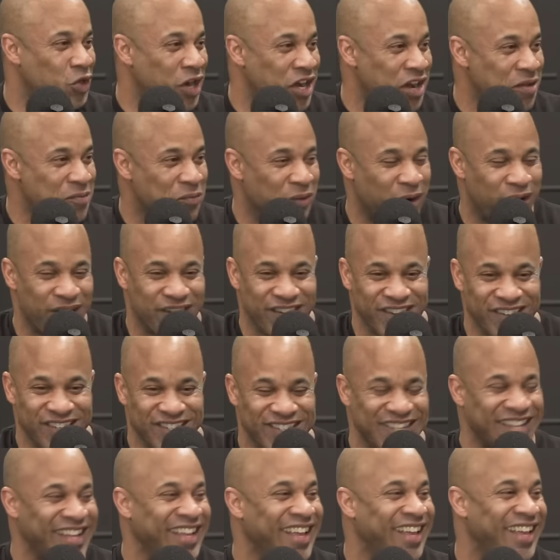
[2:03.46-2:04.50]
training
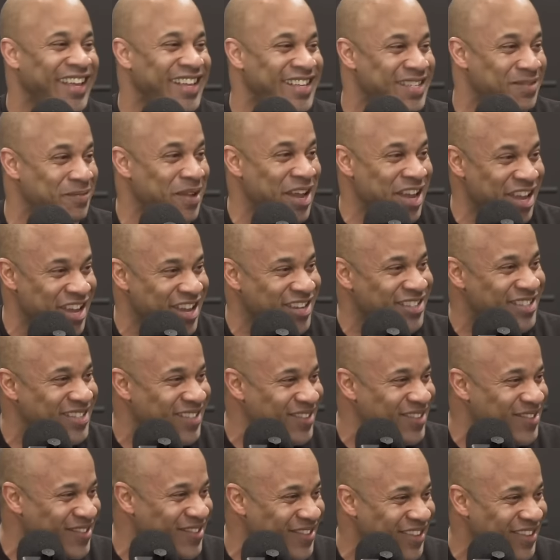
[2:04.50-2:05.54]
partners. He's Mejia,
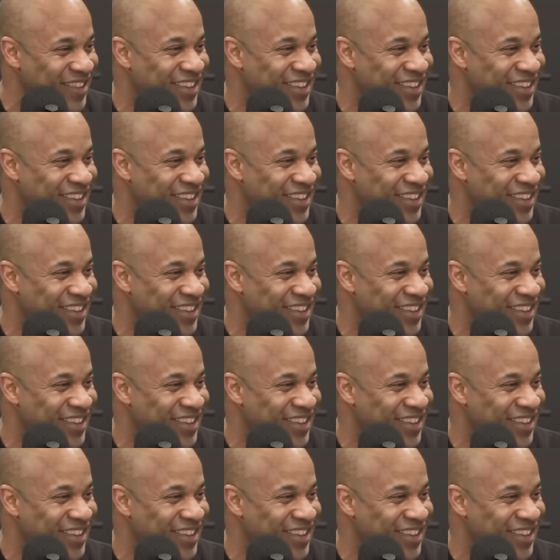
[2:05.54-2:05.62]
too.